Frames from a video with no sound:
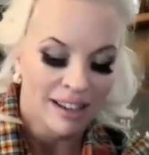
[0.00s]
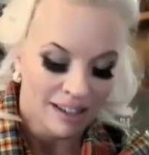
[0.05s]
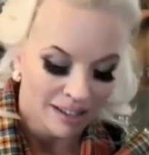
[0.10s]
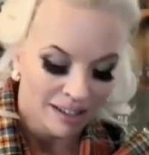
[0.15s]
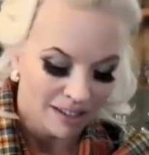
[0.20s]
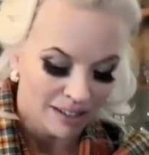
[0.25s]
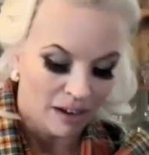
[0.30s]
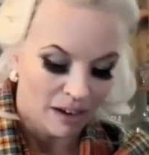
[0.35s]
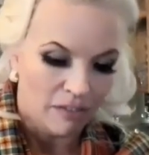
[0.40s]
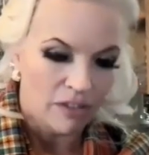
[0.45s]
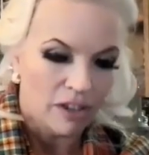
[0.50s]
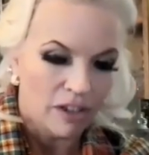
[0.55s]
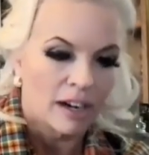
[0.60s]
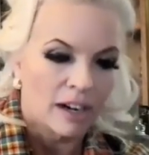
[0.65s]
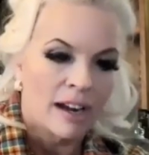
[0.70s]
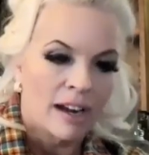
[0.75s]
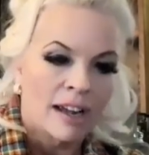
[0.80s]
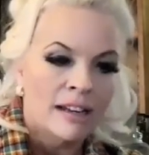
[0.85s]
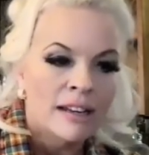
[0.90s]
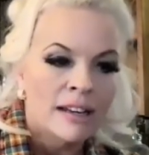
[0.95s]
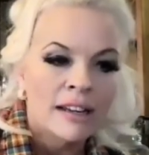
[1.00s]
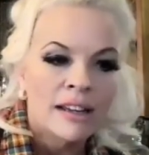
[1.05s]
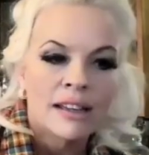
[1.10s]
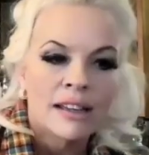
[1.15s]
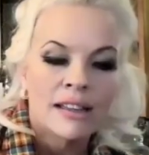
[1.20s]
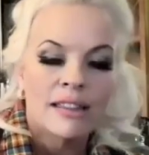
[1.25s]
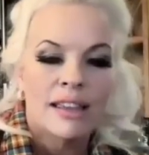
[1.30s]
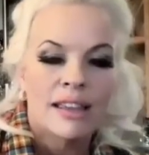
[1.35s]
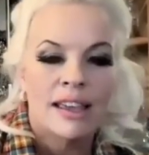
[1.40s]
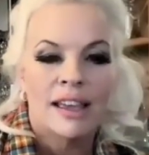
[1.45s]
So if you're in
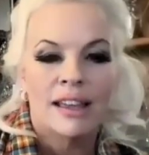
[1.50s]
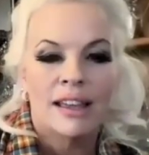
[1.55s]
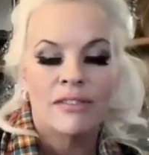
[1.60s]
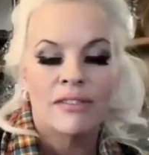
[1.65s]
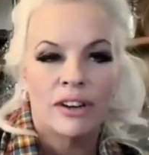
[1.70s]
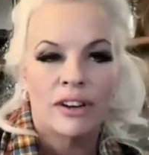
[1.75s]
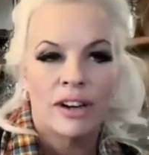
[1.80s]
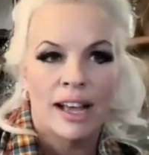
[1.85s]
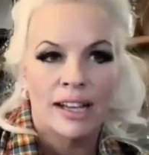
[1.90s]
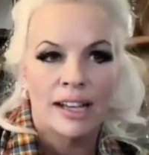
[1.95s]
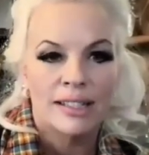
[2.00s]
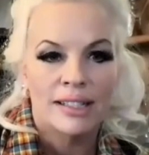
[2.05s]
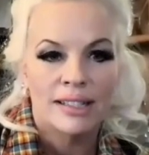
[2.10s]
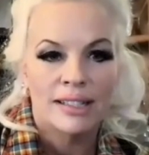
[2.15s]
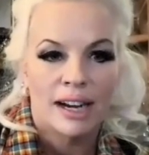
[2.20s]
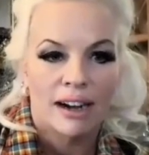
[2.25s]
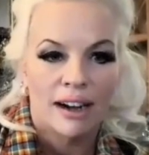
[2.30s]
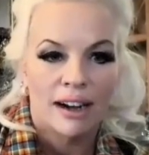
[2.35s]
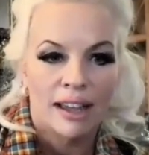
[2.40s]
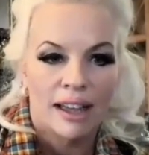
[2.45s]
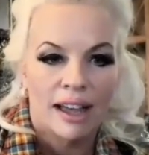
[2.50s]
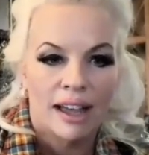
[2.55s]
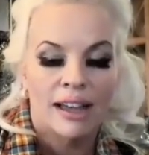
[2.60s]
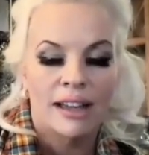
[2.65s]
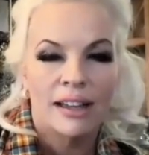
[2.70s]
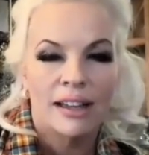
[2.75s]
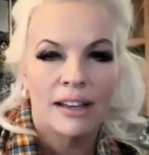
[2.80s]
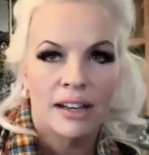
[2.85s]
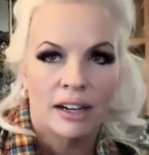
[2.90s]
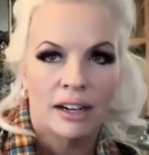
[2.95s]
the Inverness area
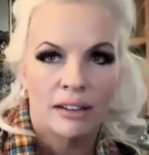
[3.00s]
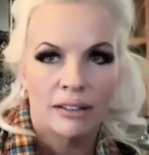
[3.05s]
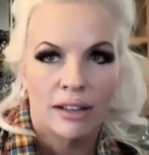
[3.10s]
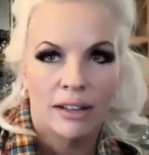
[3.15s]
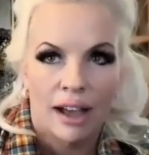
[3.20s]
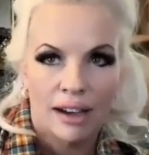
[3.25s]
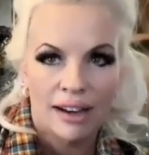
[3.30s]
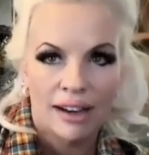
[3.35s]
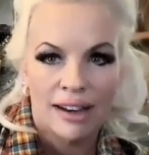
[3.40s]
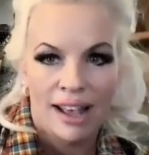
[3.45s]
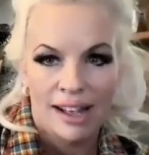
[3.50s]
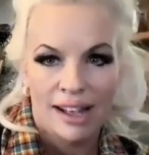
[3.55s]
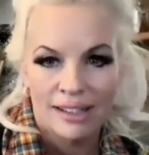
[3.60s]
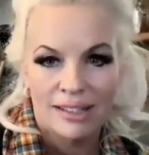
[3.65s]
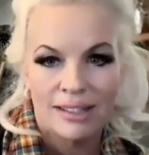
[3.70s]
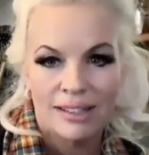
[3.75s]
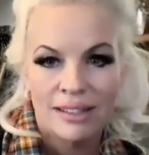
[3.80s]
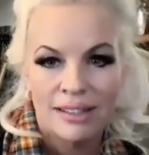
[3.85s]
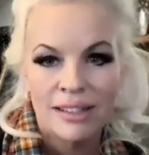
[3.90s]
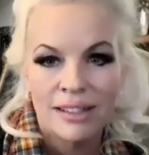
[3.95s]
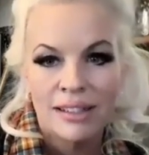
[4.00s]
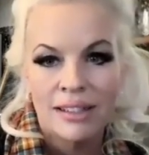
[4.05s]
near Loch Ness,